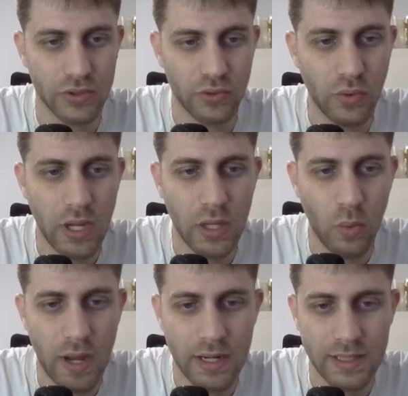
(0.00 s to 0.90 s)
rook
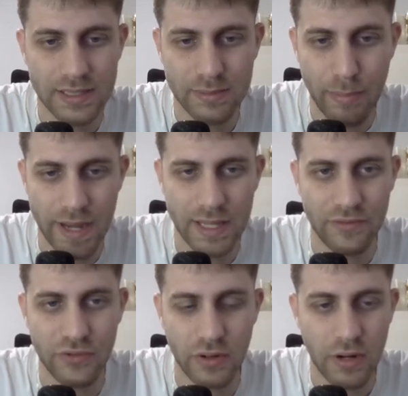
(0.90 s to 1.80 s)
ae1 is bad
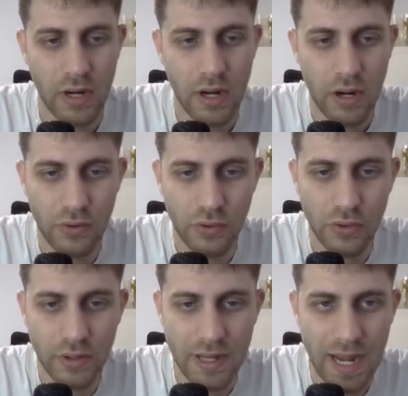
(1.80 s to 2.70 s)
after
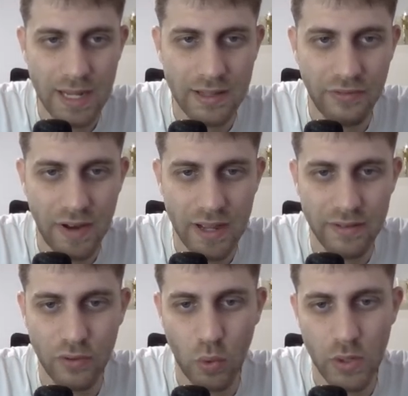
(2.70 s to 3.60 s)
knight
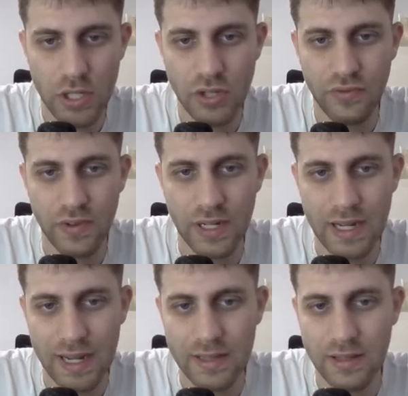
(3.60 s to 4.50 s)
e5, queen g3,
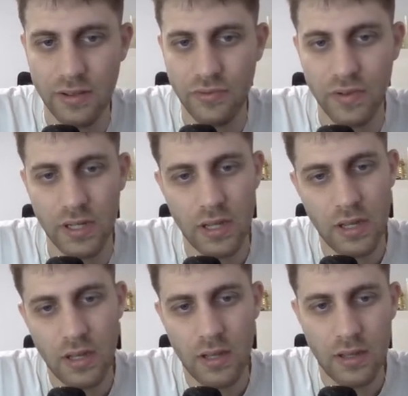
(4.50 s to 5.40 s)
knight d3,
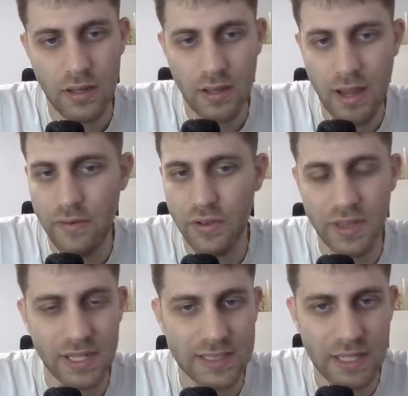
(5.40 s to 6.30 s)

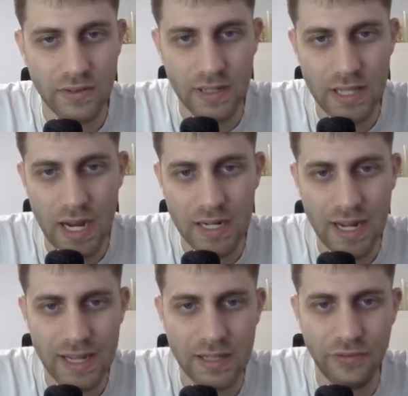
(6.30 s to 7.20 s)
everything is under attack.
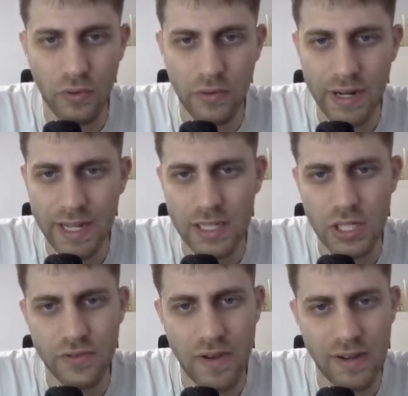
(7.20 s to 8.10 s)
Knight e4, knight
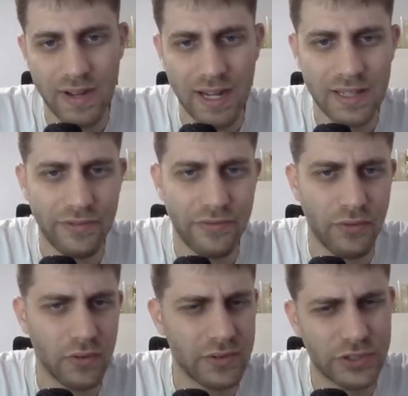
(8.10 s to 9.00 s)
h5, knight
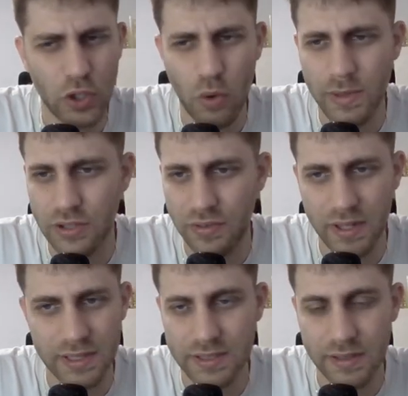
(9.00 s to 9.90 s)
f4, so much
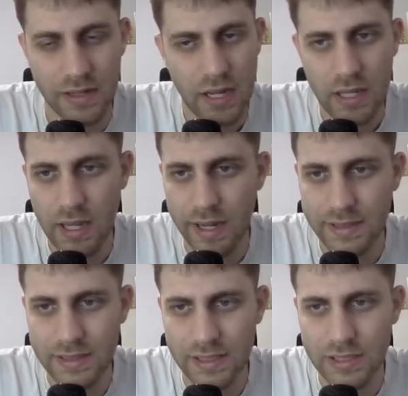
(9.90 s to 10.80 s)
things here. Yeah,
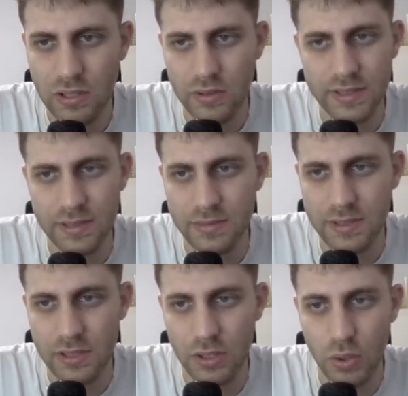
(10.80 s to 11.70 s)
it's not
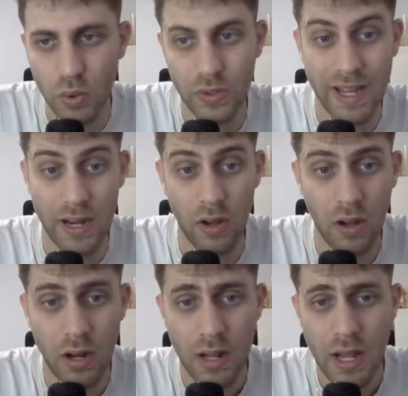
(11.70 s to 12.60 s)
seems good at
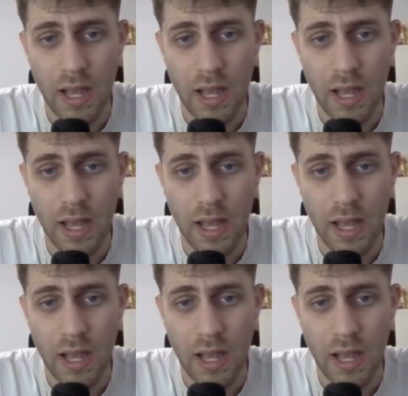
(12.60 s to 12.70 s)
all.